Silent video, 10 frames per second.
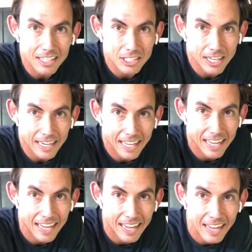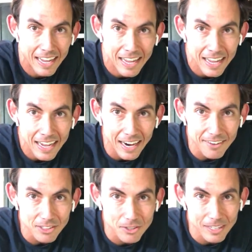Sharon. Hi,
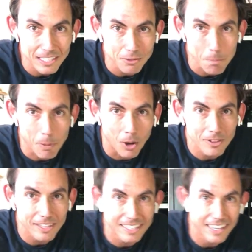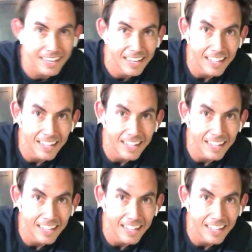everyone. Greetings from Poland.